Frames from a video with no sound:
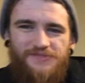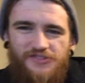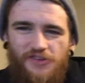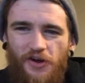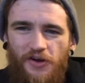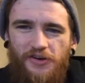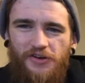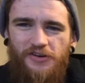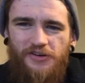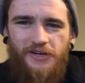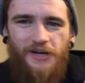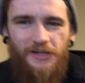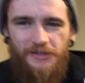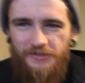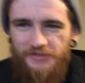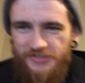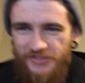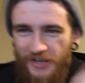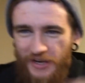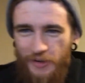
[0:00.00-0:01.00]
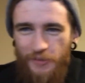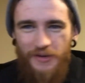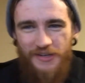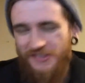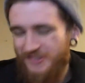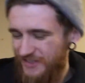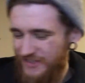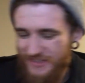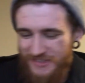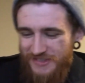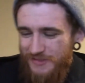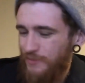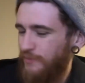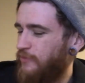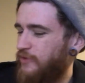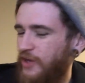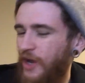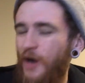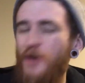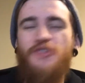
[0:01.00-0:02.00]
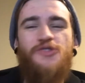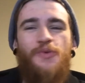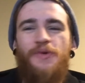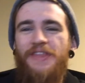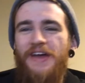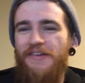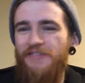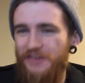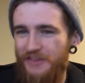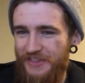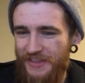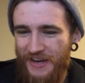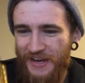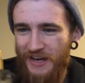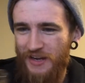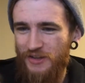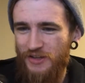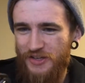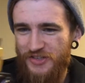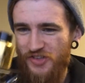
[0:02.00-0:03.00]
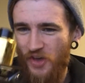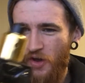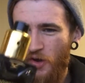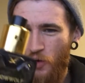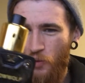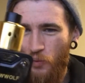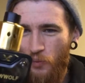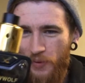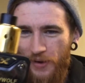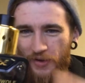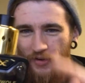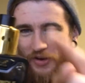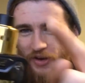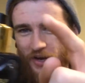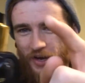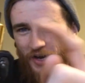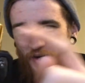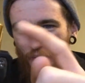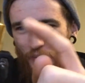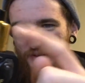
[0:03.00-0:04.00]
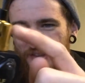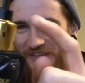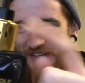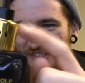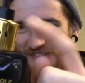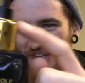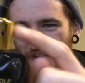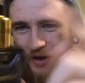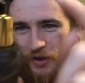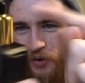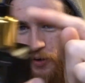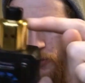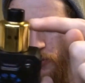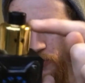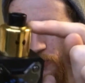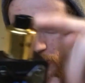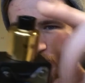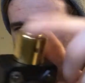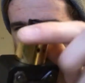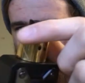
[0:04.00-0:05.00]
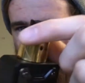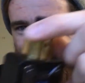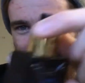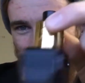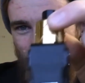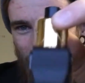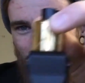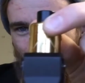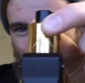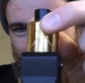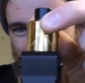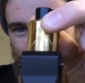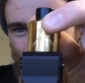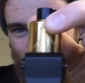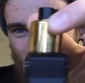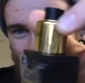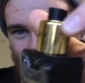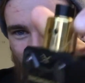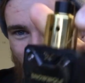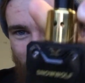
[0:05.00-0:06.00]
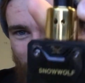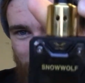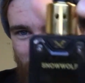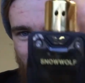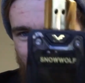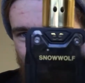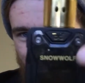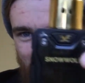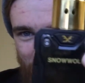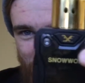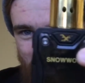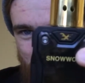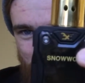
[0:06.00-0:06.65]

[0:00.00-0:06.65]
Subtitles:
darker colors anyways. Just goes with everything, and it looks real good with this gold Recoil Rebel up here,